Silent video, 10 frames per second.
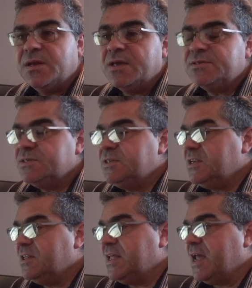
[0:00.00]
Now, as I
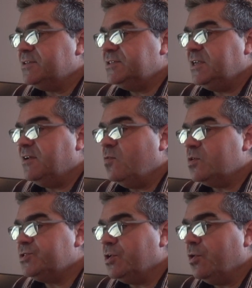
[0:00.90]
said at the outset, I've
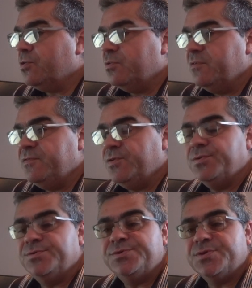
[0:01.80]
watched a lot of
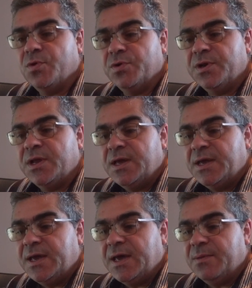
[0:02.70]
reviews on
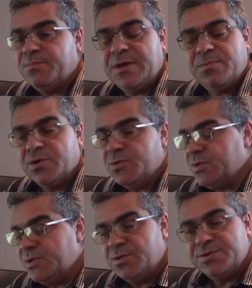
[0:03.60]
people who
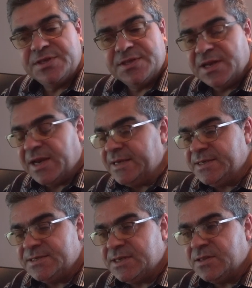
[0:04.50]
are using the
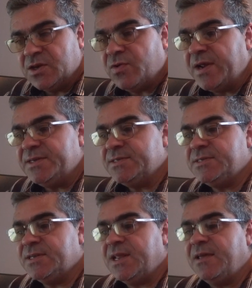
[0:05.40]
latest and the
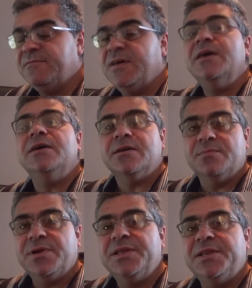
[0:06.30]
greatest and have
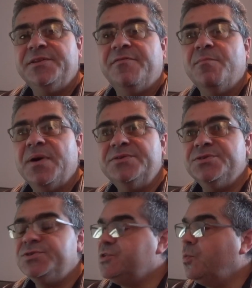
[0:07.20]
completely different
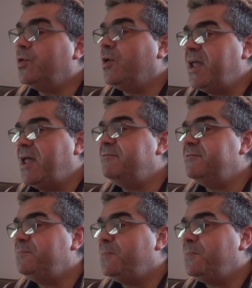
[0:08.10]
budgets to what I have.